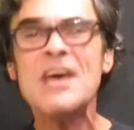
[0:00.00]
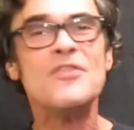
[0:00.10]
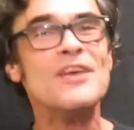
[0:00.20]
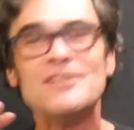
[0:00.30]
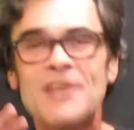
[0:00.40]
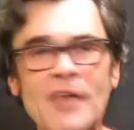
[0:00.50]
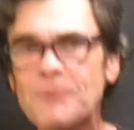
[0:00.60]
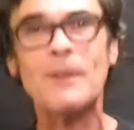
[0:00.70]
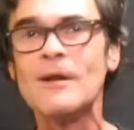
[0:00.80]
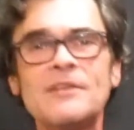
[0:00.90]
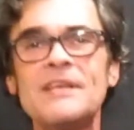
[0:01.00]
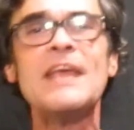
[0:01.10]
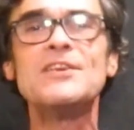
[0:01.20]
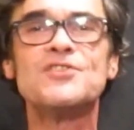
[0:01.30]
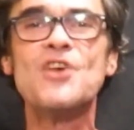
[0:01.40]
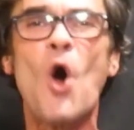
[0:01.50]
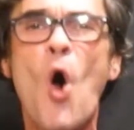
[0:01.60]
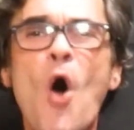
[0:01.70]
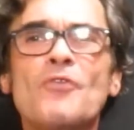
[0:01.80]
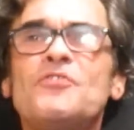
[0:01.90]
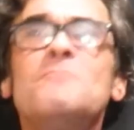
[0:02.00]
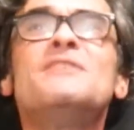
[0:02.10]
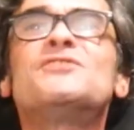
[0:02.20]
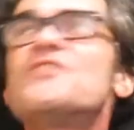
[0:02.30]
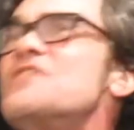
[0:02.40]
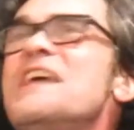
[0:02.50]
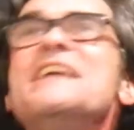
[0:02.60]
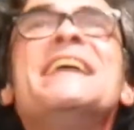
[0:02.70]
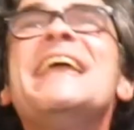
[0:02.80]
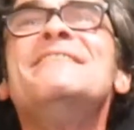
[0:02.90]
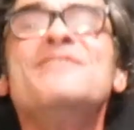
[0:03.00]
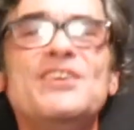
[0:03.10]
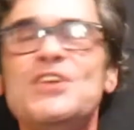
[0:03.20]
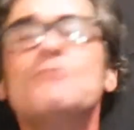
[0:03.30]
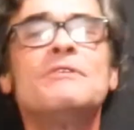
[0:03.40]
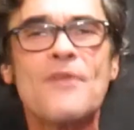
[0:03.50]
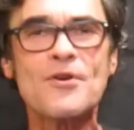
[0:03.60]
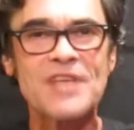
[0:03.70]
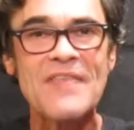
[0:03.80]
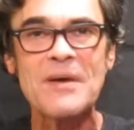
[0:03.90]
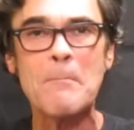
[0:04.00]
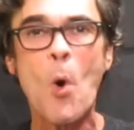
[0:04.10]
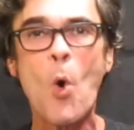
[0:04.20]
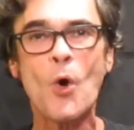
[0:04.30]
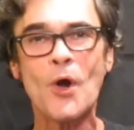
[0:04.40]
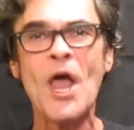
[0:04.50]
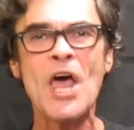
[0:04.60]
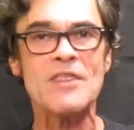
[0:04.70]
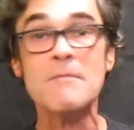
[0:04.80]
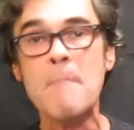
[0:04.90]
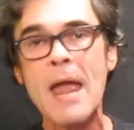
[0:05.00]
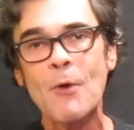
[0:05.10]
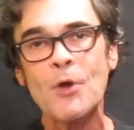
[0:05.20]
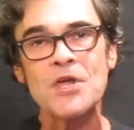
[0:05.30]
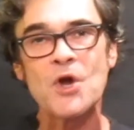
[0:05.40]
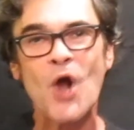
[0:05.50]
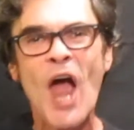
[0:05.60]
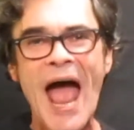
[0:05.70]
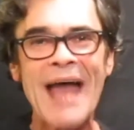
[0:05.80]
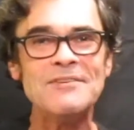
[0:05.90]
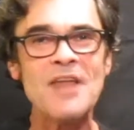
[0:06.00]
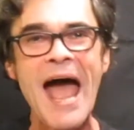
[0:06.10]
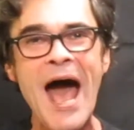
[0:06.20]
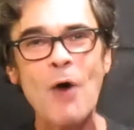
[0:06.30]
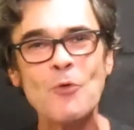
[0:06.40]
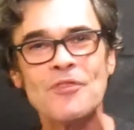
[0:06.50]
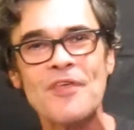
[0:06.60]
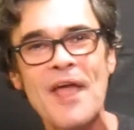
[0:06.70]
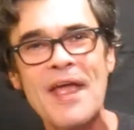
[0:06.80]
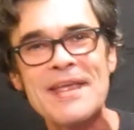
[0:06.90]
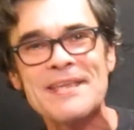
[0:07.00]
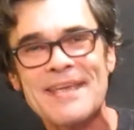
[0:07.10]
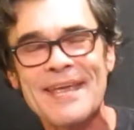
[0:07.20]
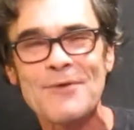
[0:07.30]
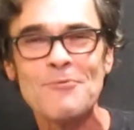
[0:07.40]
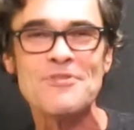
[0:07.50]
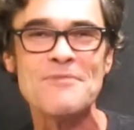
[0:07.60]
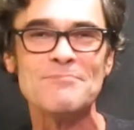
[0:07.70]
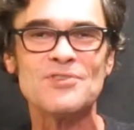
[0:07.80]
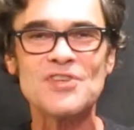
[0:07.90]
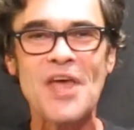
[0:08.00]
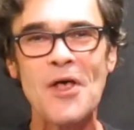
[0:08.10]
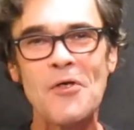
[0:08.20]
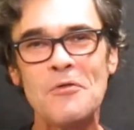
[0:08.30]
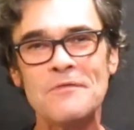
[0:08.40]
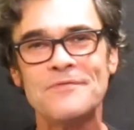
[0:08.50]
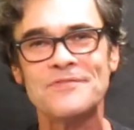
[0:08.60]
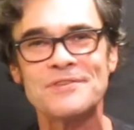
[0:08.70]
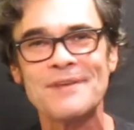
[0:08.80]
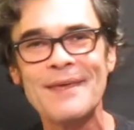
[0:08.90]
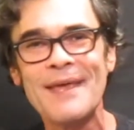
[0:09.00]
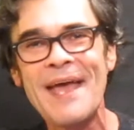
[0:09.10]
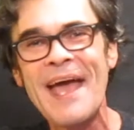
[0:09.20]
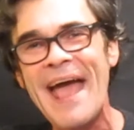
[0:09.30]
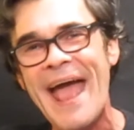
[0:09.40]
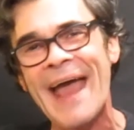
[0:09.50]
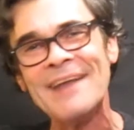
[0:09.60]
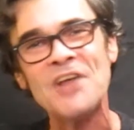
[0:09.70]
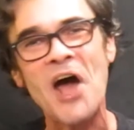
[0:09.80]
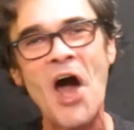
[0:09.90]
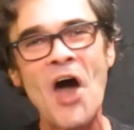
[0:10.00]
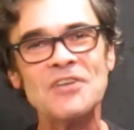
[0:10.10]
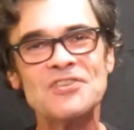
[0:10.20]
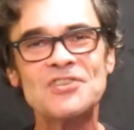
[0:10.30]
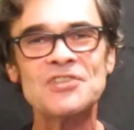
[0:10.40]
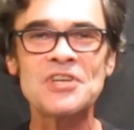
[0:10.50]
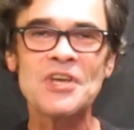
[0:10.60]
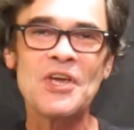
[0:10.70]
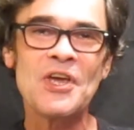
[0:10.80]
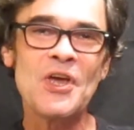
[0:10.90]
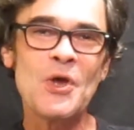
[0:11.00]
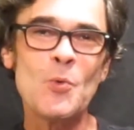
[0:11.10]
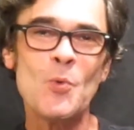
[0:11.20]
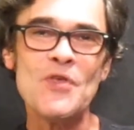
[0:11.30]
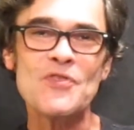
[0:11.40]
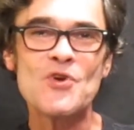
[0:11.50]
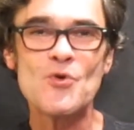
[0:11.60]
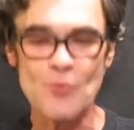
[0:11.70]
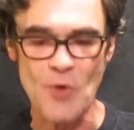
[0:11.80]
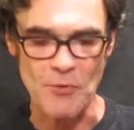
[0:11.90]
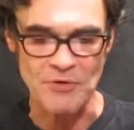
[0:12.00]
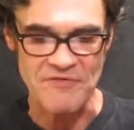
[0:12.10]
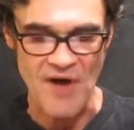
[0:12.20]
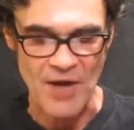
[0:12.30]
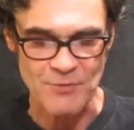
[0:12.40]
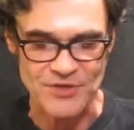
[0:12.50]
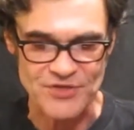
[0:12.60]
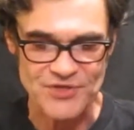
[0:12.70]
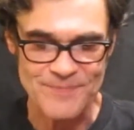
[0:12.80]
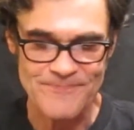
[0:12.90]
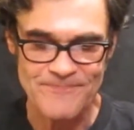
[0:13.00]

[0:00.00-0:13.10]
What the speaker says: The death penalty is the awesomest thing in the universe, and the more, the merrier. And now they kill themselves and us with coronavirus.